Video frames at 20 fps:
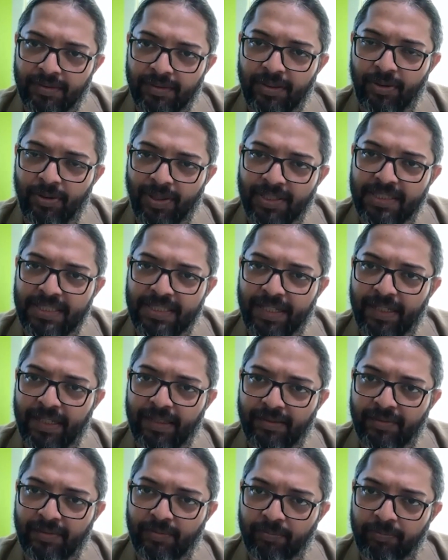You
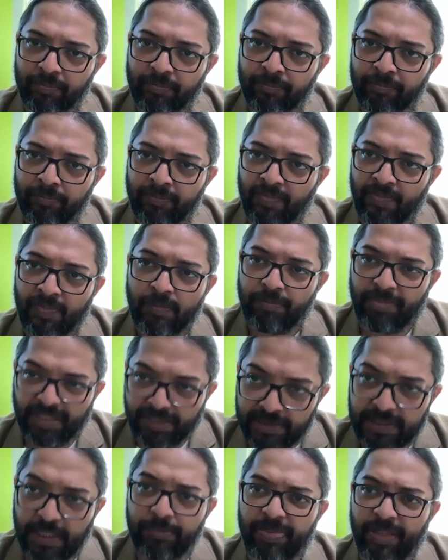understand?
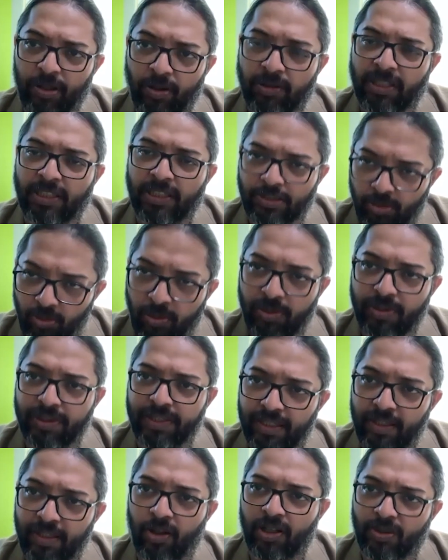BJP on its own
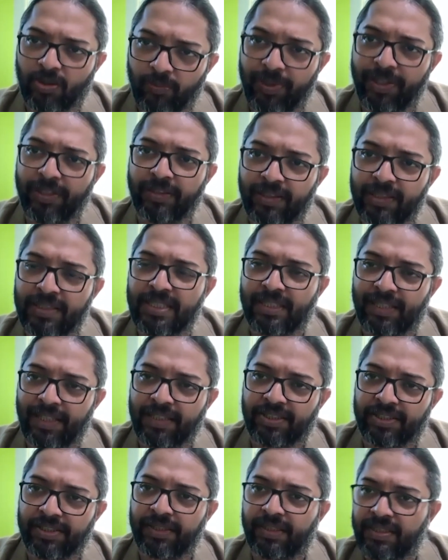cannot win this
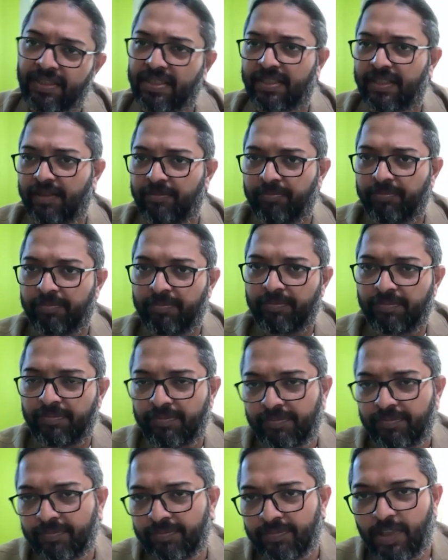election this time.
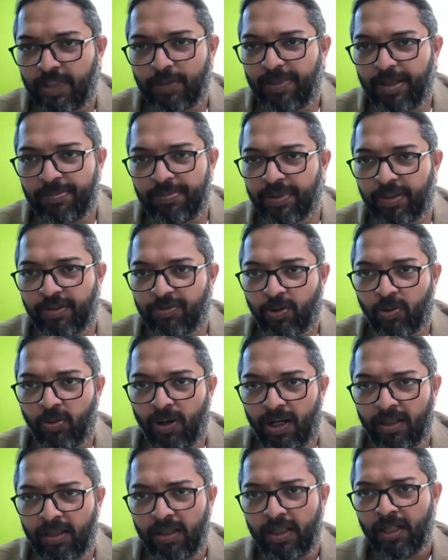The people of
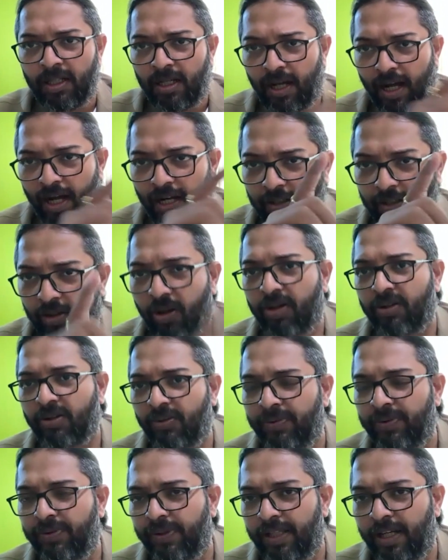Goa are not
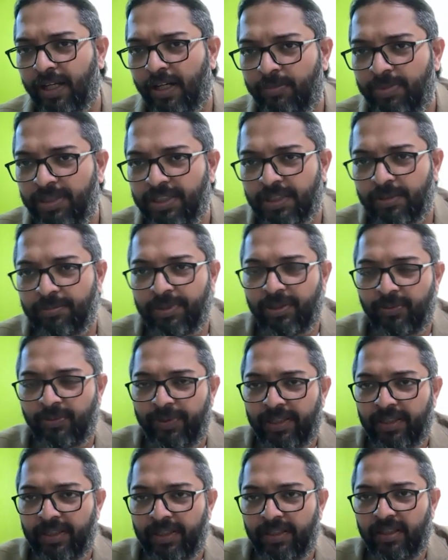going to allow BJP to
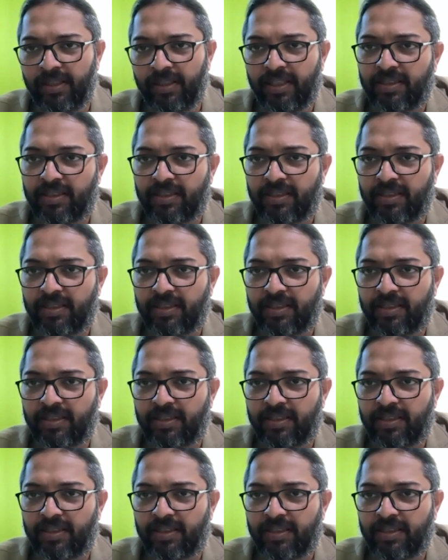win the